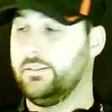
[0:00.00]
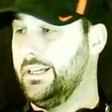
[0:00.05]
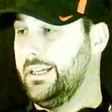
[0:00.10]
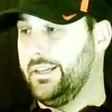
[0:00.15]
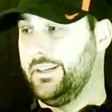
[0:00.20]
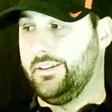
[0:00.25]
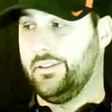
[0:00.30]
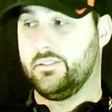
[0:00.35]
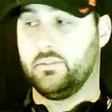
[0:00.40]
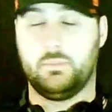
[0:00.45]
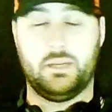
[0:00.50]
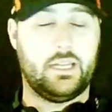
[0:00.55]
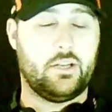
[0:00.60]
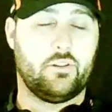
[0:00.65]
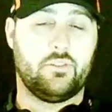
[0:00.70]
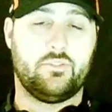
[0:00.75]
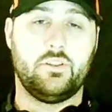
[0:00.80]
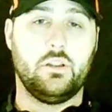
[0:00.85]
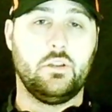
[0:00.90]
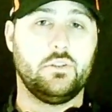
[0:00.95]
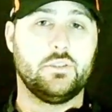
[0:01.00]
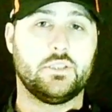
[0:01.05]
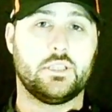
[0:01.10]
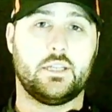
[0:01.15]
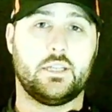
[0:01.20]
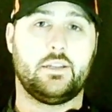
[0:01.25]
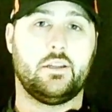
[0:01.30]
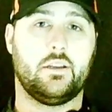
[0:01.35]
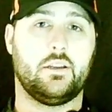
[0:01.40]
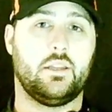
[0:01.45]
Doesn't matter if you lose to
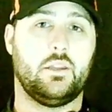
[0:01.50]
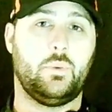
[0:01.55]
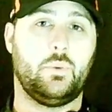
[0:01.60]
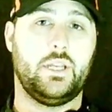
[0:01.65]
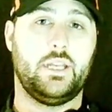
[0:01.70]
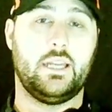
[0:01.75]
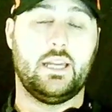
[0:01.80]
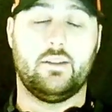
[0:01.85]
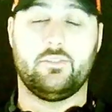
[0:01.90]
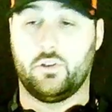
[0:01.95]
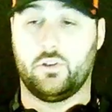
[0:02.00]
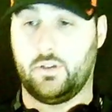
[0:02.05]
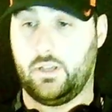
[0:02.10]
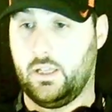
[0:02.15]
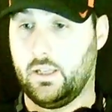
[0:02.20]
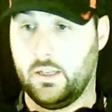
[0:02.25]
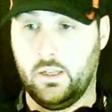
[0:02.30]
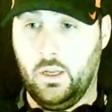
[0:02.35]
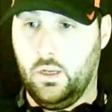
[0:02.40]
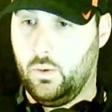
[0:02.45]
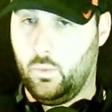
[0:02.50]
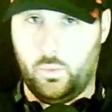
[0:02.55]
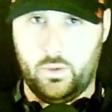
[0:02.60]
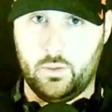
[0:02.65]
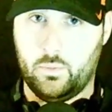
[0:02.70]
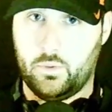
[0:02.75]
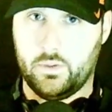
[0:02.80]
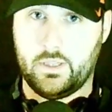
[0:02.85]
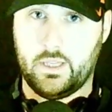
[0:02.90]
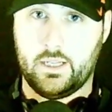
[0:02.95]
Kentucky the week after. Again, we don't
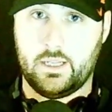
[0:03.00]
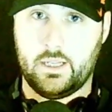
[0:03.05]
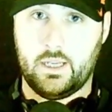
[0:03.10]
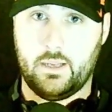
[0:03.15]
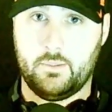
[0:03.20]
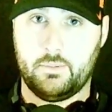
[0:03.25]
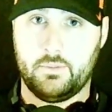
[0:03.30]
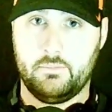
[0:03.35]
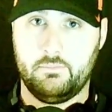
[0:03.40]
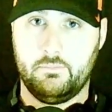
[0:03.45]
want that to happen.